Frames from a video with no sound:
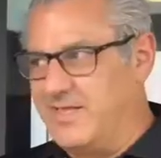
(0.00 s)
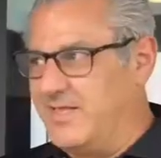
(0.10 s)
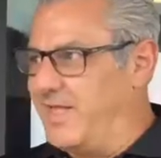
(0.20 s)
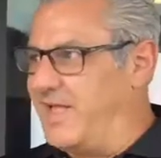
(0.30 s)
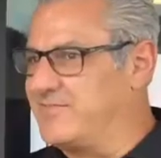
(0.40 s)

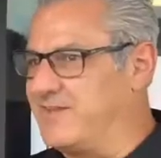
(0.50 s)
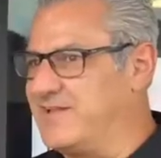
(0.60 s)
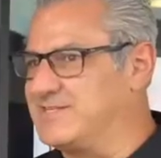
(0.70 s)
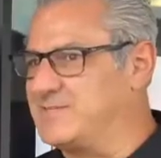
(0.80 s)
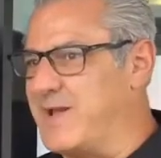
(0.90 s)
After this,
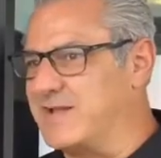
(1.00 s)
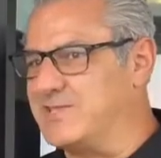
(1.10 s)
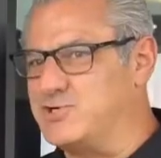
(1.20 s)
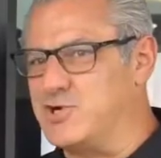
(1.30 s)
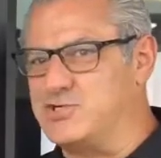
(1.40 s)
it's back to
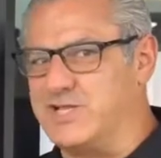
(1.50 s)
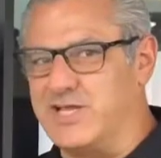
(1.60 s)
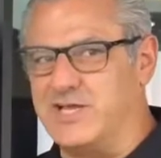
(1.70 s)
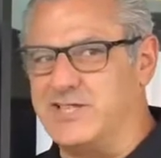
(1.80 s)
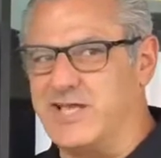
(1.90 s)
Jersey, get
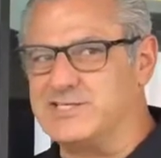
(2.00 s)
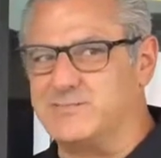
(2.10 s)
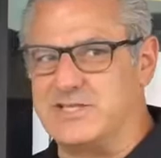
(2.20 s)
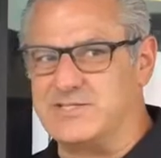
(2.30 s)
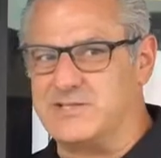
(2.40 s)
on the
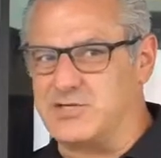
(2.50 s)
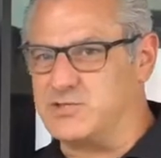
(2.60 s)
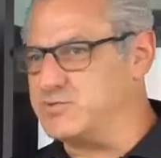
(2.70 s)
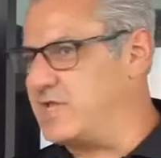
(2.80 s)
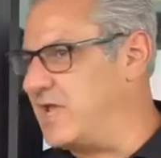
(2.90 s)
estimates. I just
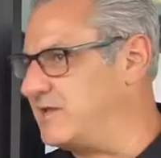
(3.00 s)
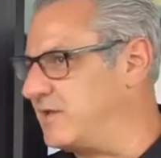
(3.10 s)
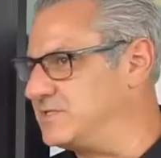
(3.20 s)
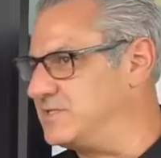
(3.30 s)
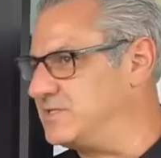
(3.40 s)
was out, I
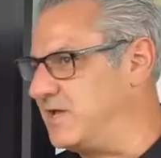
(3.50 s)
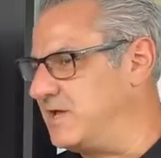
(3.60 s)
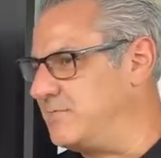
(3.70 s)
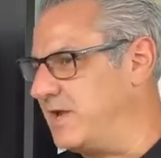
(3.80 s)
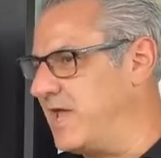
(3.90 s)
was in
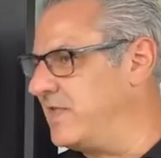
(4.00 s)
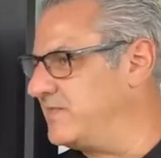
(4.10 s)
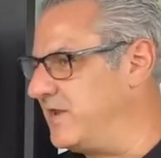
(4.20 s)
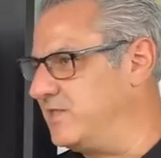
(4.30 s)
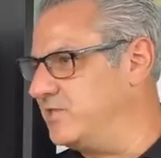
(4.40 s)
uh, Manhattan
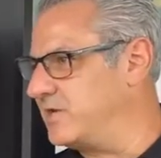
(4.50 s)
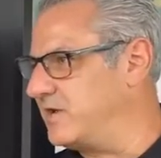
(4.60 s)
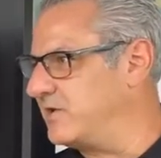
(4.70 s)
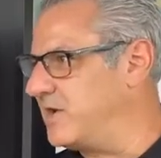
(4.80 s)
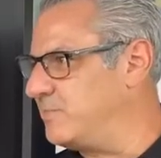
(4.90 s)
today looking at
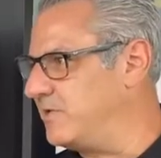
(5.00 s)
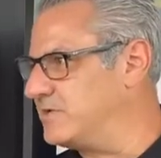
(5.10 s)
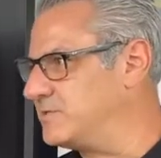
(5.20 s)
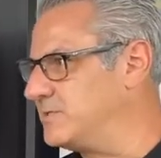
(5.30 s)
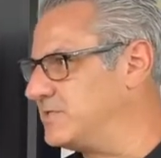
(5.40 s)
a couple
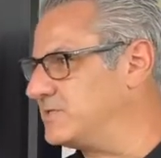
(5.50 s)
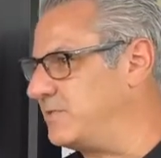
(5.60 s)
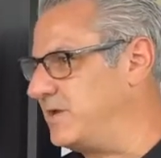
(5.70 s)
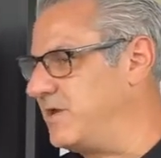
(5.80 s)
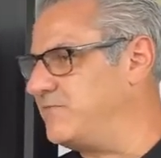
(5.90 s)
estimates. So
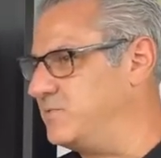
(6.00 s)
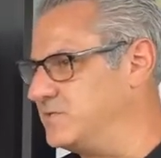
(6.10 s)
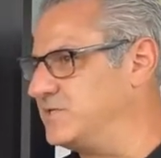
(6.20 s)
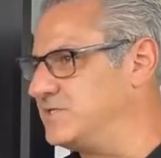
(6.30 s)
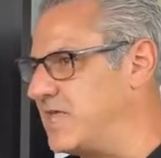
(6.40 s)
my nephew was
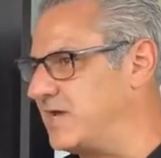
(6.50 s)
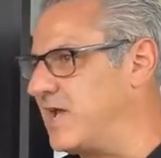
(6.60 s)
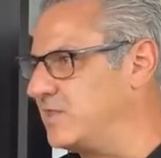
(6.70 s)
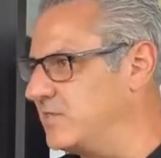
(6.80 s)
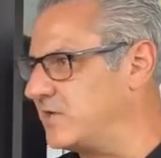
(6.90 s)
in Staten
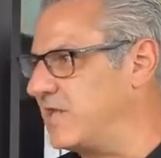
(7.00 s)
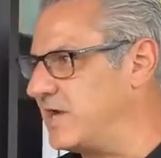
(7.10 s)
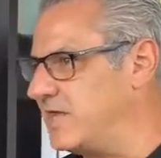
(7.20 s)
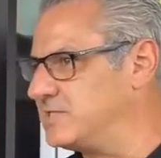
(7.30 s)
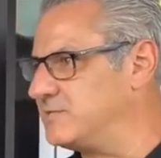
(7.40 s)
Island looking at an estimate,